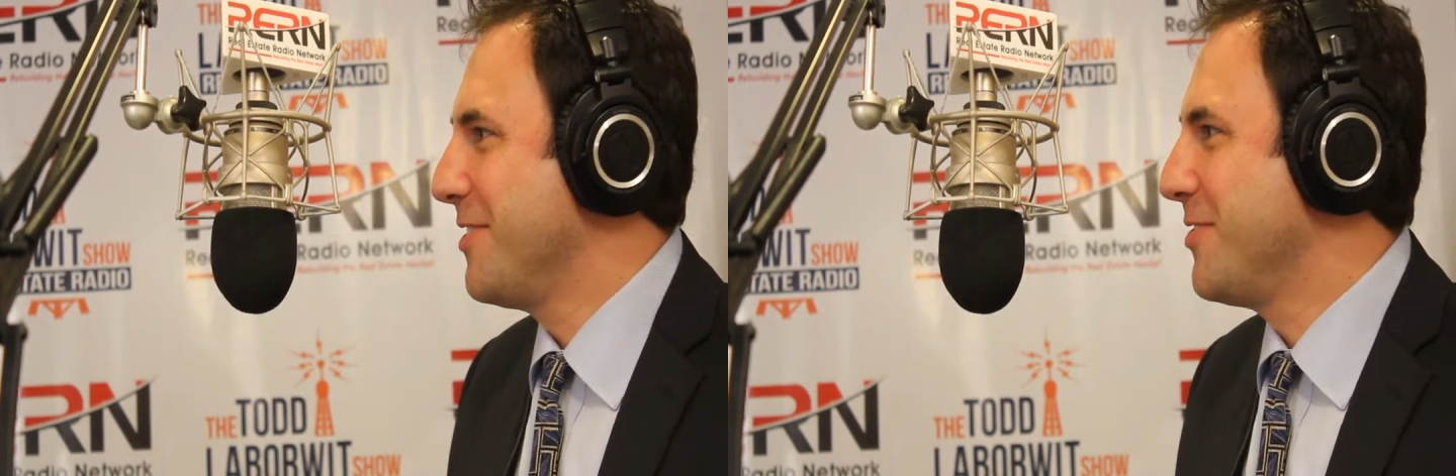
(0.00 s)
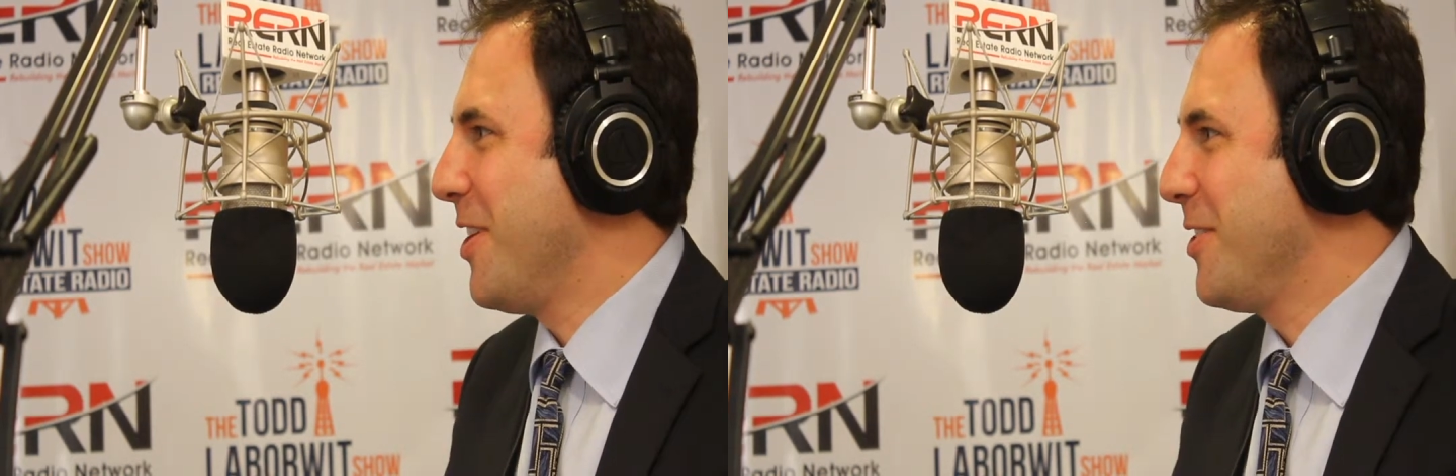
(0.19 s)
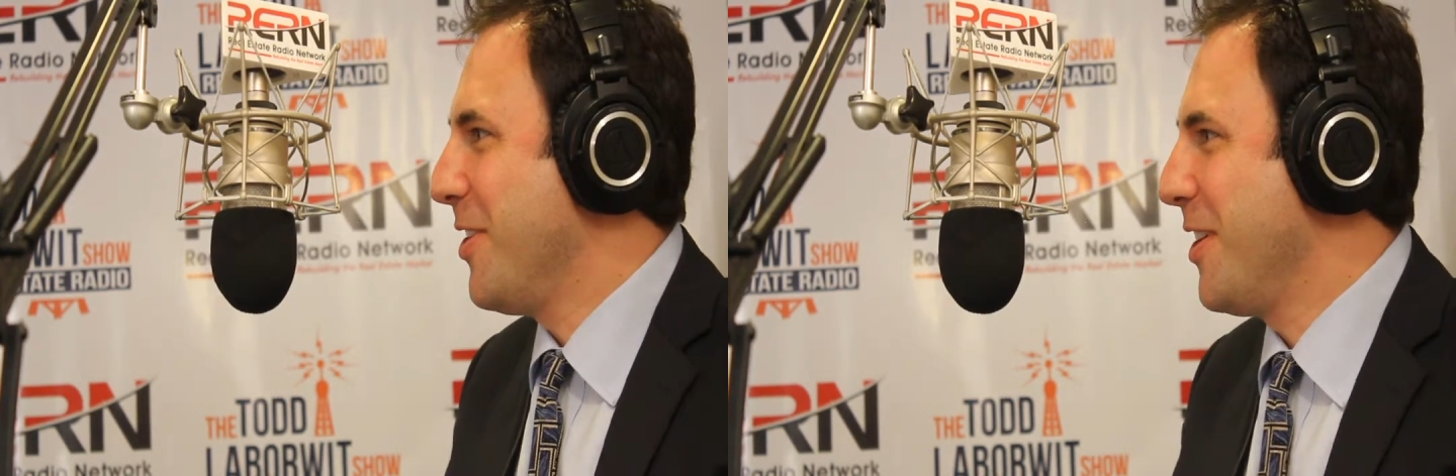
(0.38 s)

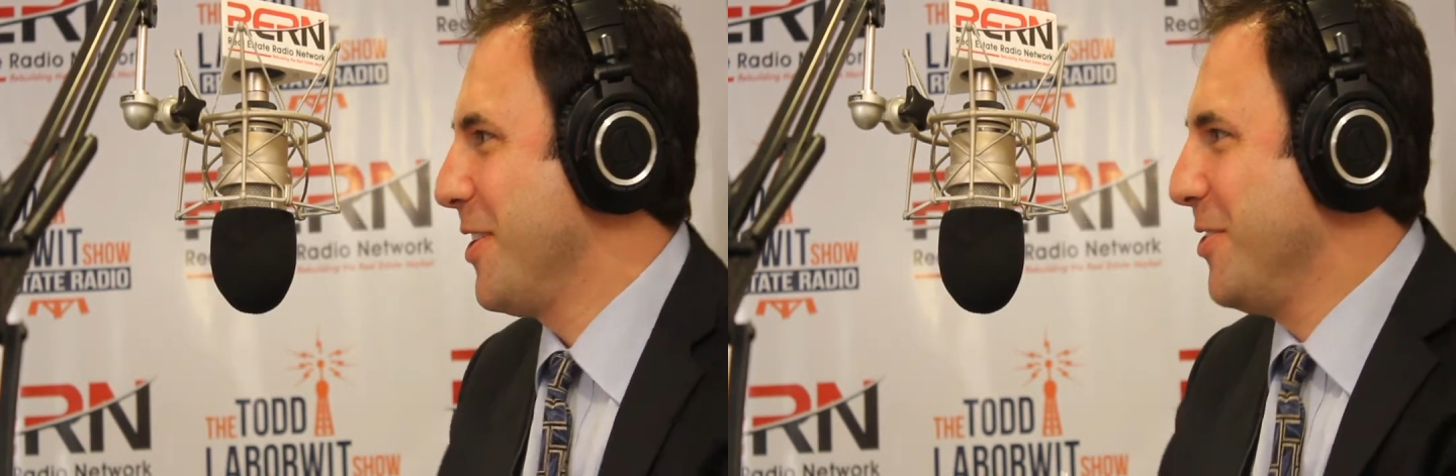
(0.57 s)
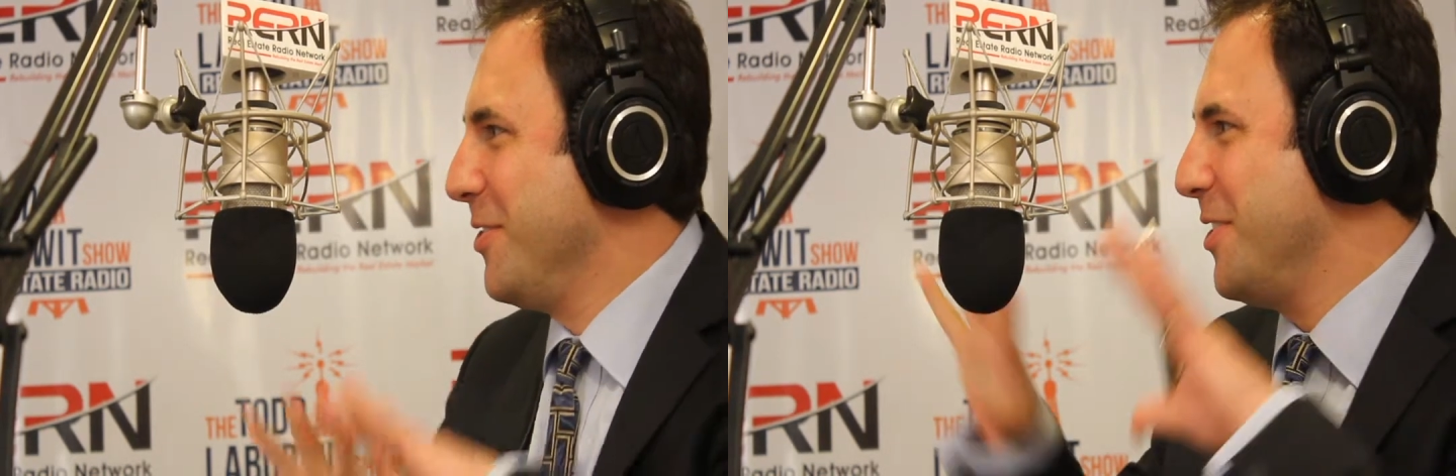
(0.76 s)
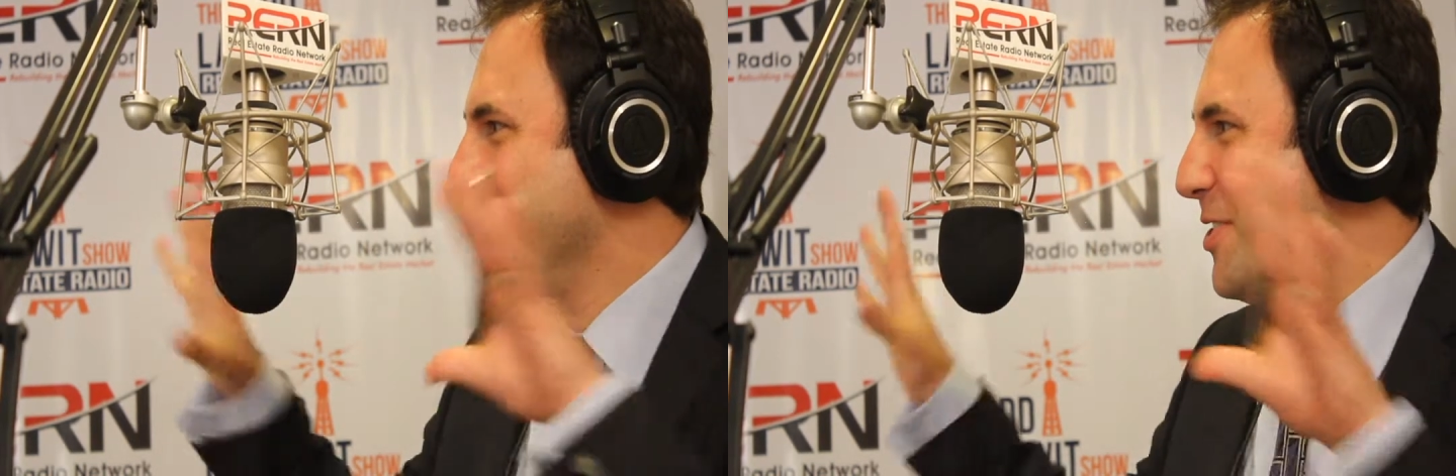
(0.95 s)
start talking on
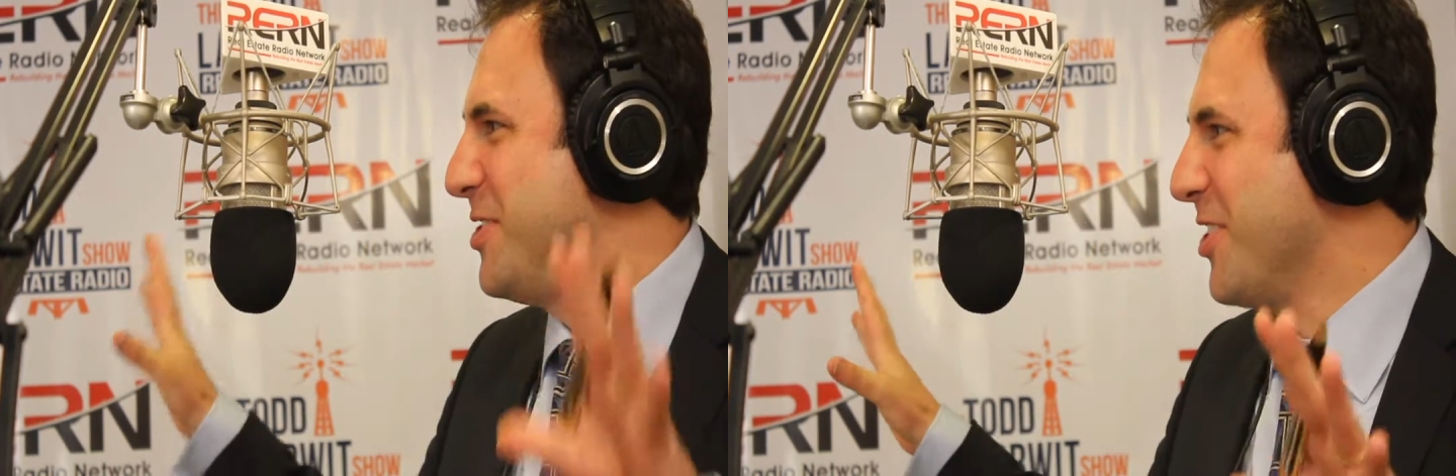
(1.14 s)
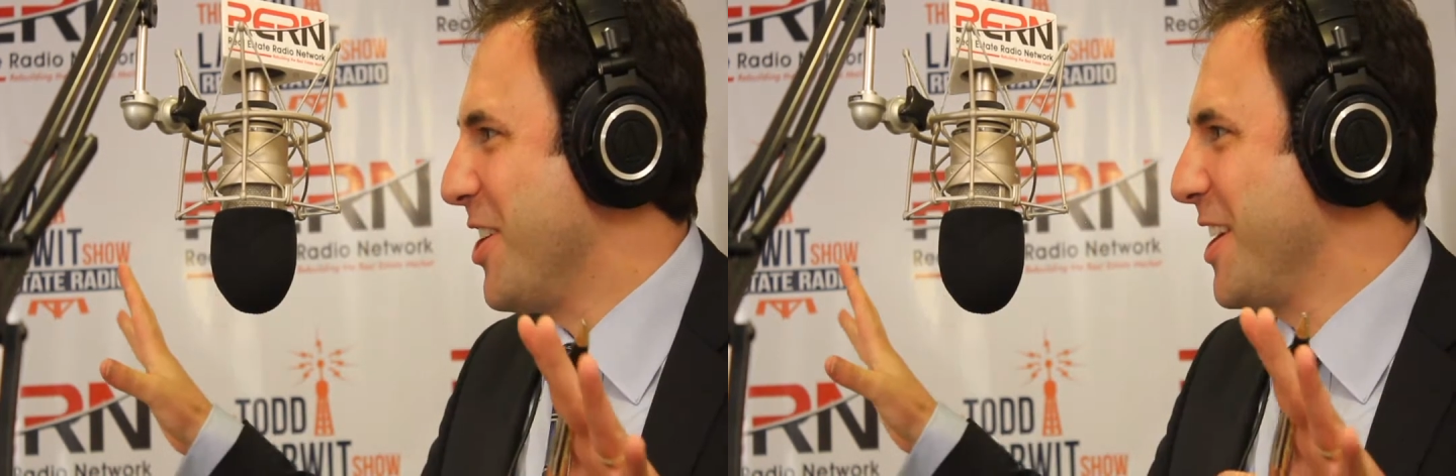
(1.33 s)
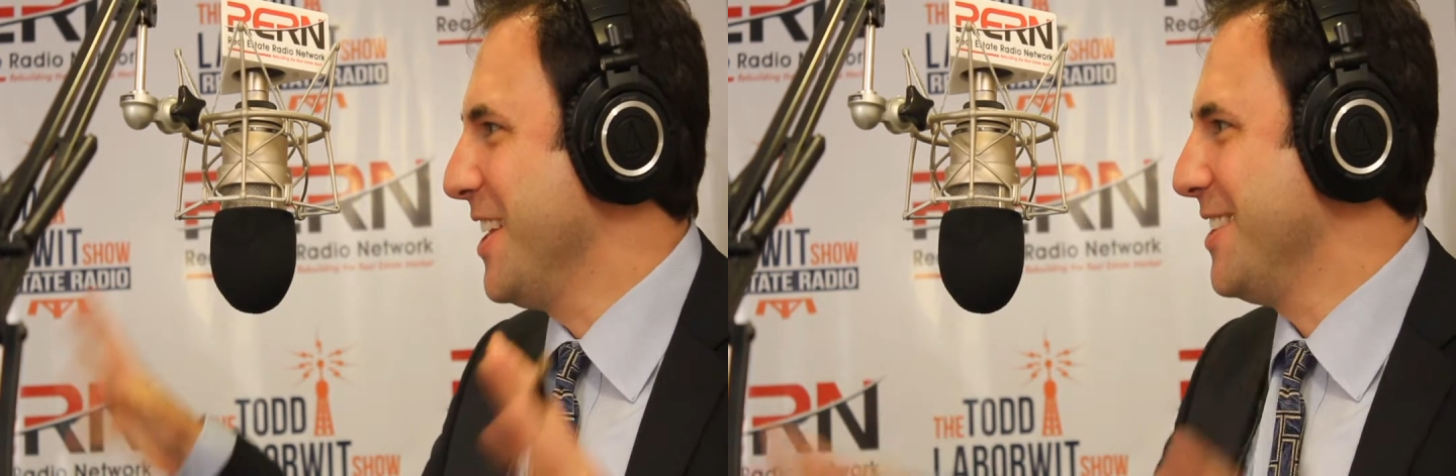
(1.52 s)
all this
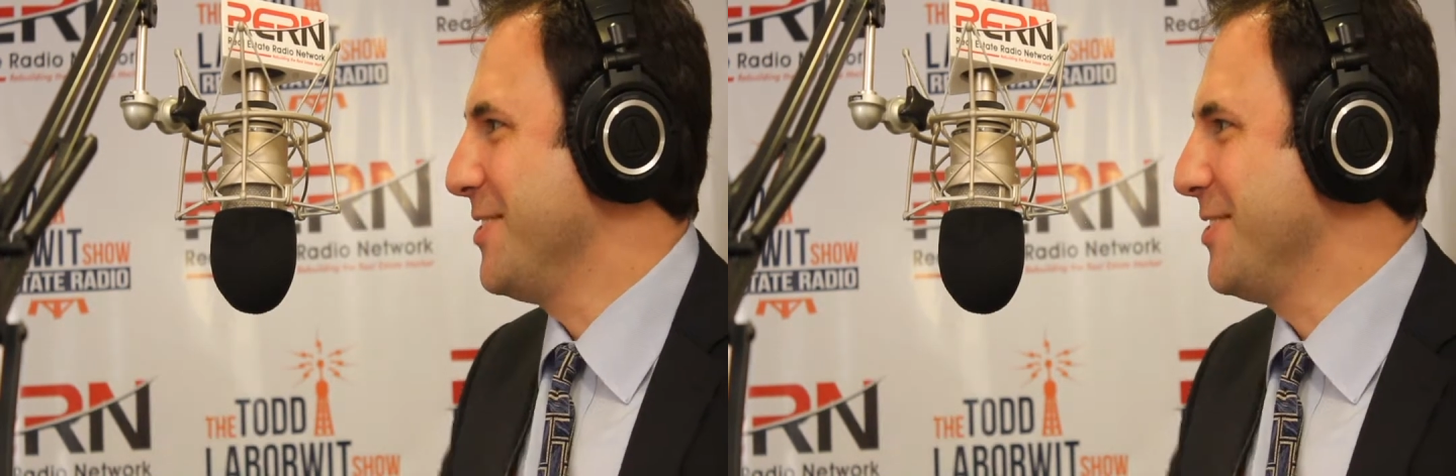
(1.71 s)
jargon.